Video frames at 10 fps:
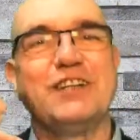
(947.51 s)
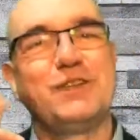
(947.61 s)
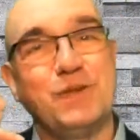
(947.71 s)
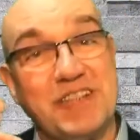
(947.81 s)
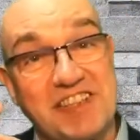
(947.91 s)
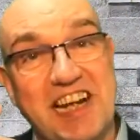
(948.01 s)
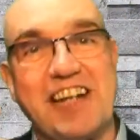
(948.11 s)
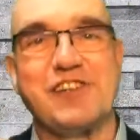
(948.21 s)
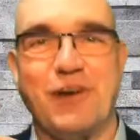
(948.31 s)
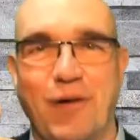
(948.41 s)
to
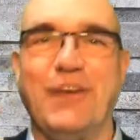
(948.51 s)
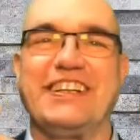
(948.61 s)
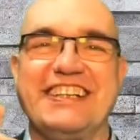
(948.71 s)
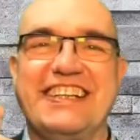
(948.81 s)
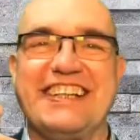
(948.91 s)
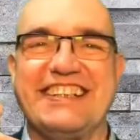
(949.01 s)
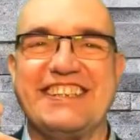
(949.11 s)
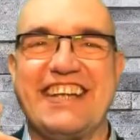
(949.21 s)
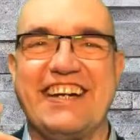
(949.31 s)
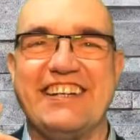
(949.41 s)
discuss all the
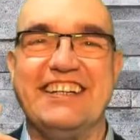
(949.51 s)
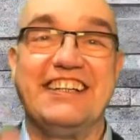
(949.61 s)
details there.